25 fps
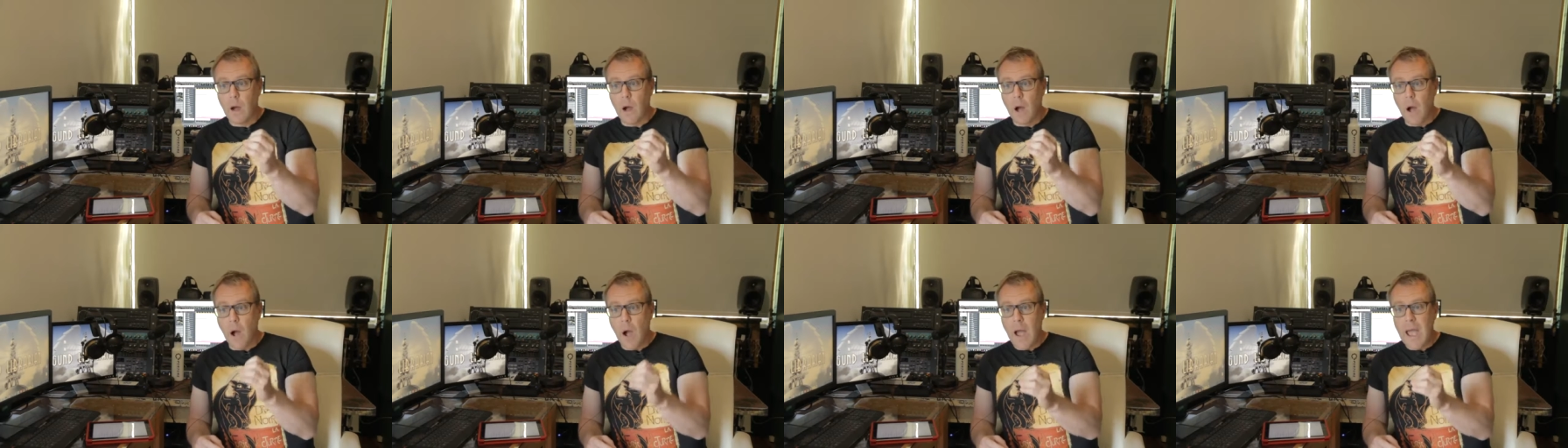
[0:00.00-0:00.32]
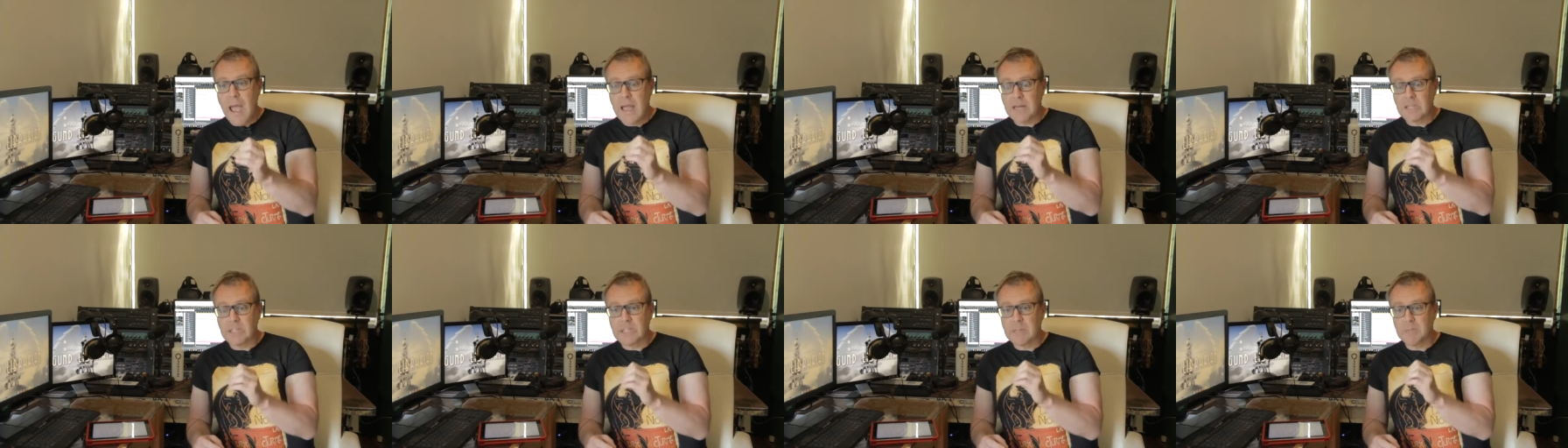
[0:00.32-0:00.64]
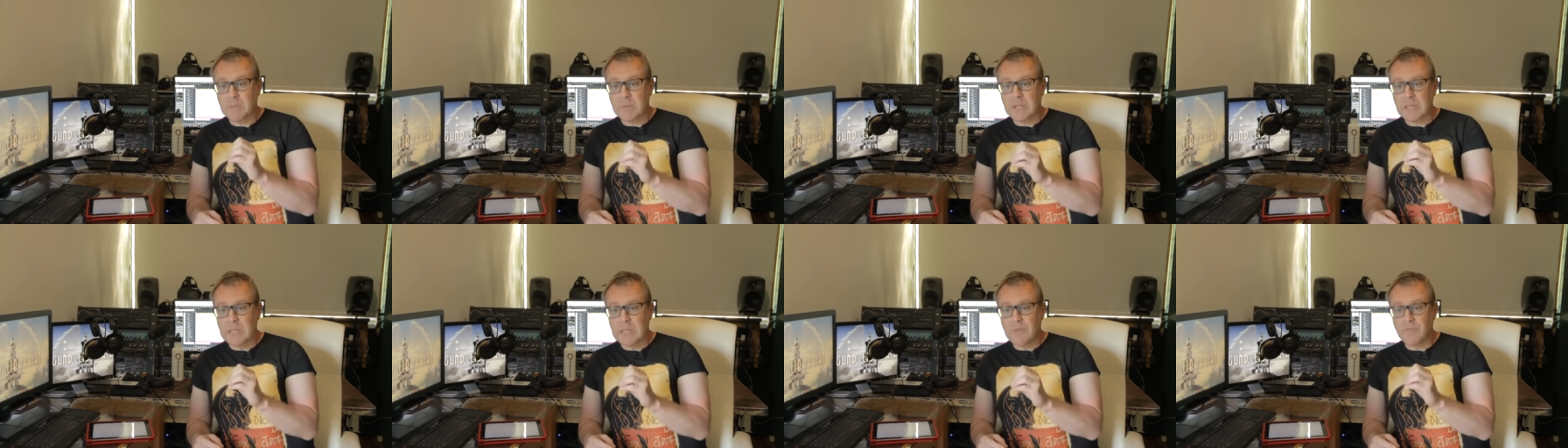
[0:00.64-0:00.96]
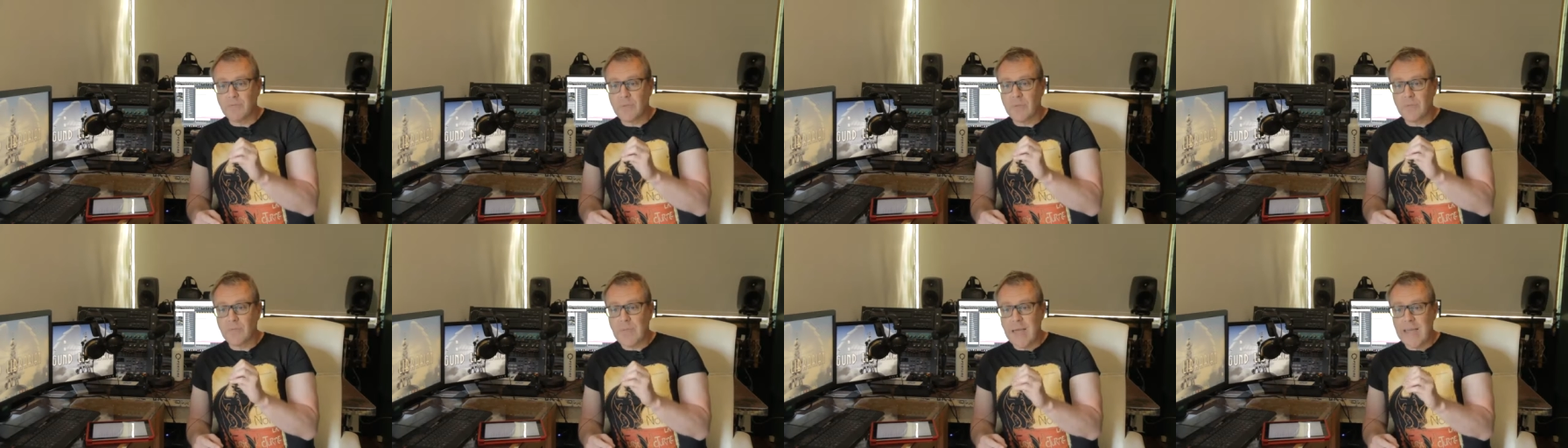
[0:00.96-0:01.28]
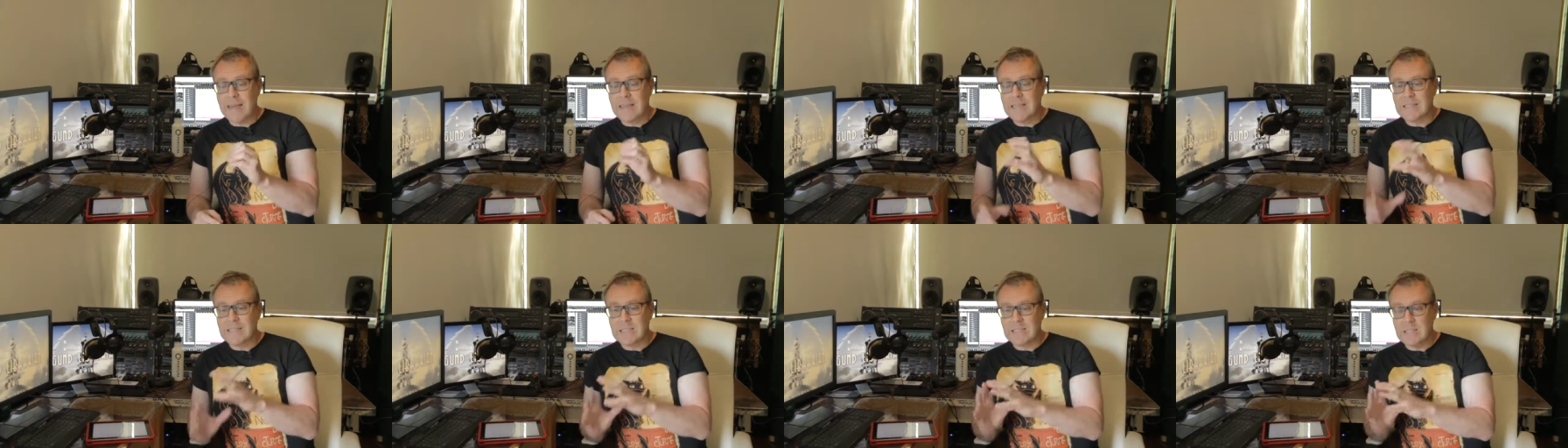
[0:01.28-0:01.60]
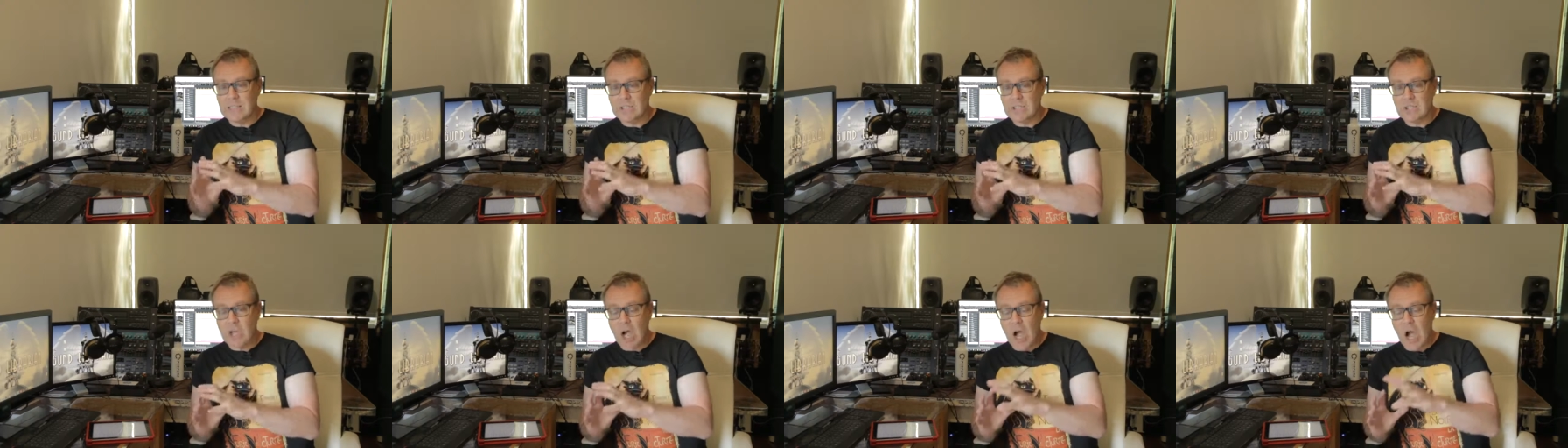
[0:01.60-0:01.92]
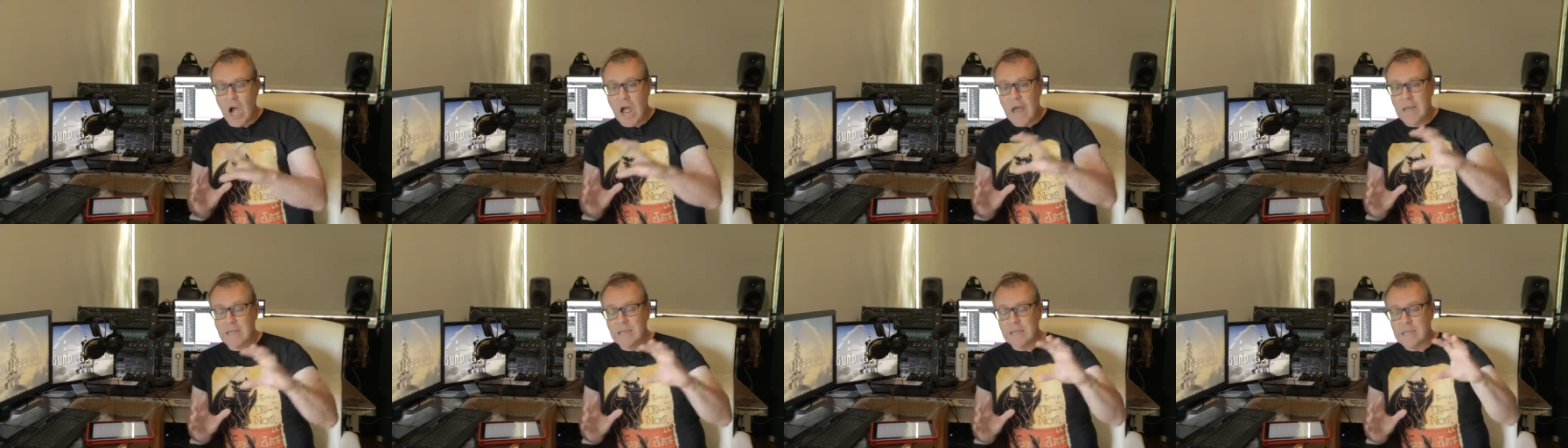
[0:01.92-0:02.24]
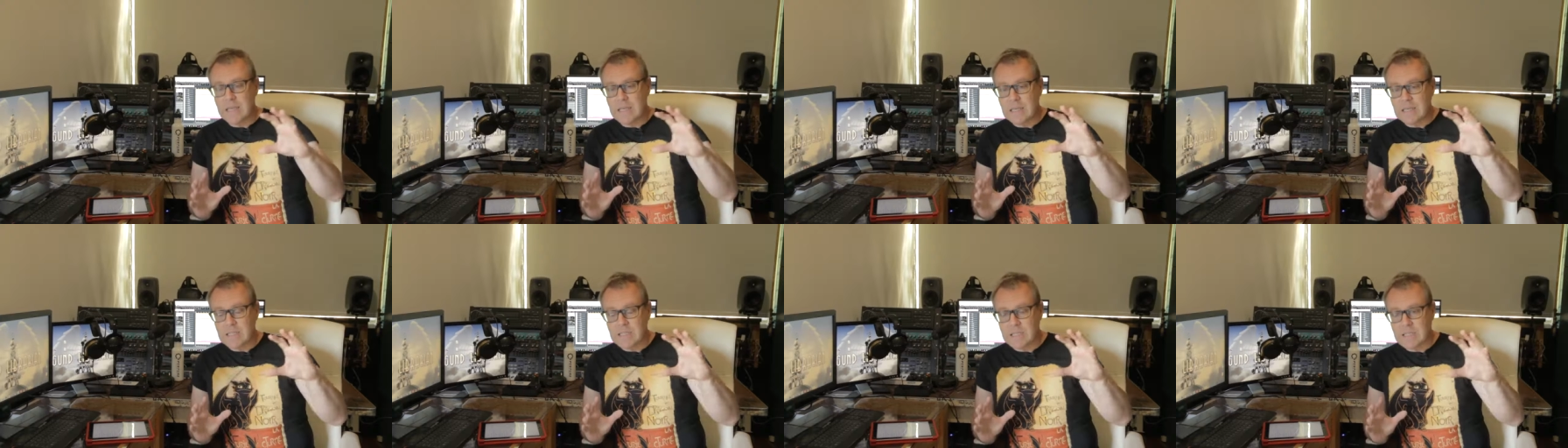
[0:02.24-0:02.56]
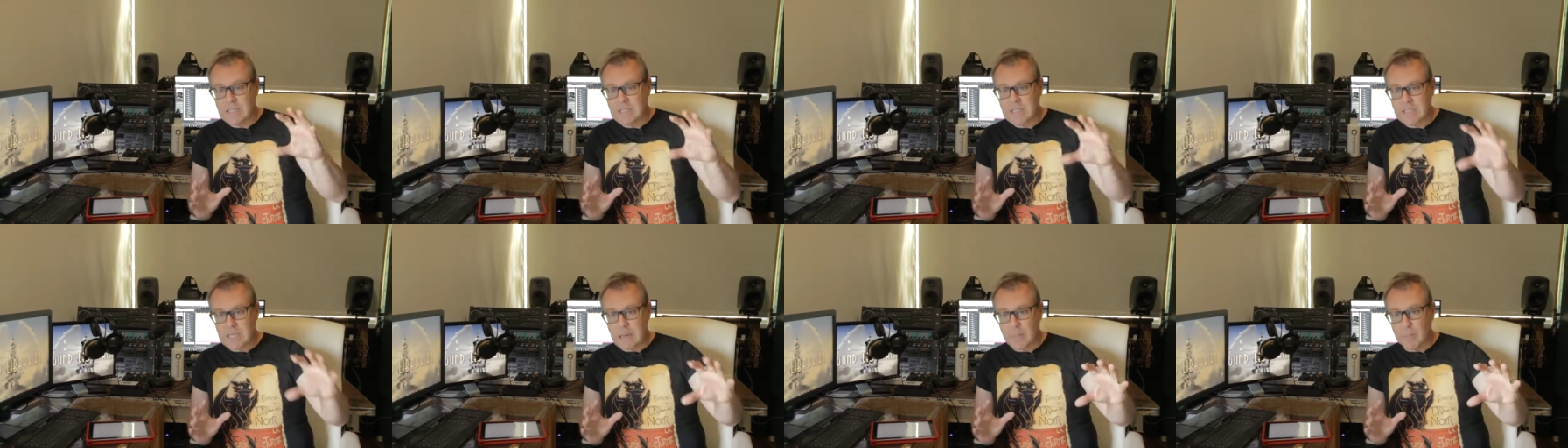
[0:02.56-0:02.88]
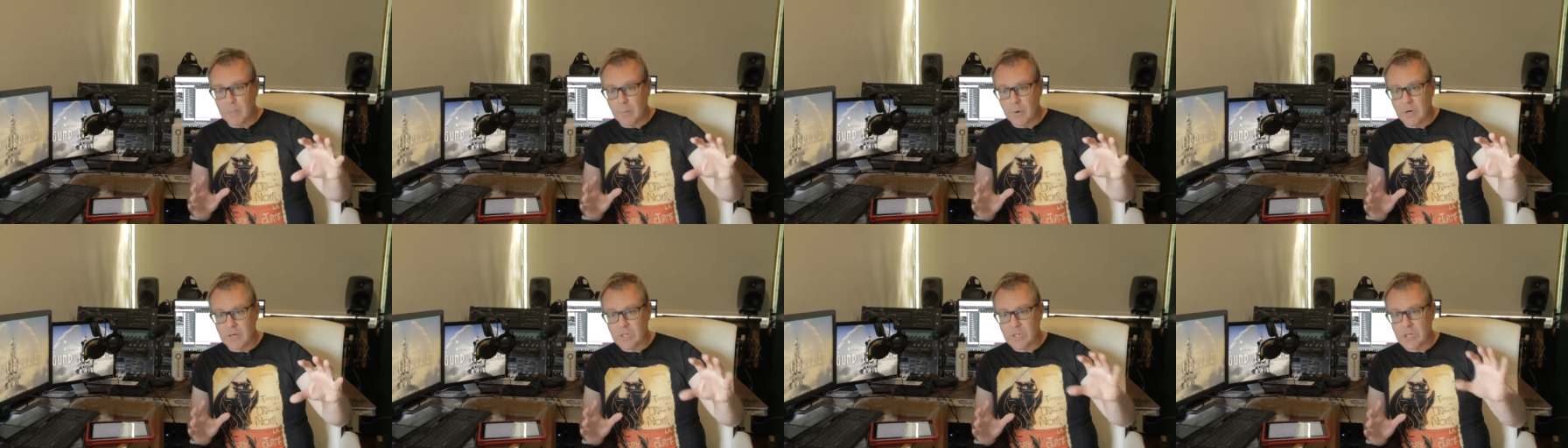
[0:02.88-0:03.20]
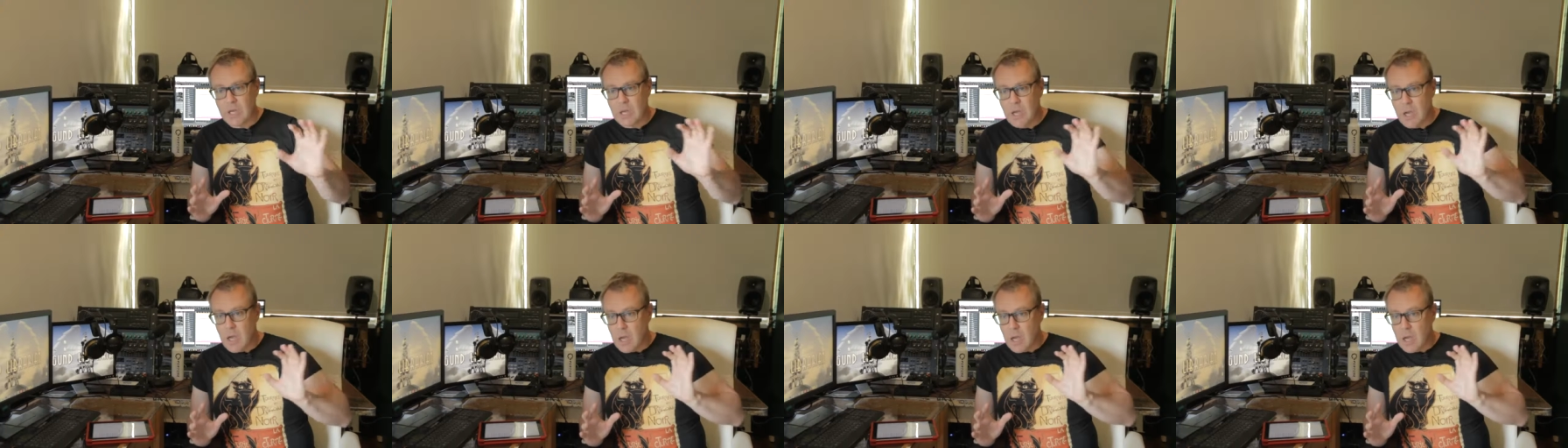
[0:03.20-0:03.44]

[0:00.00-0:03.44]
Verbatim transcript: I actually believe that that is an entirely separate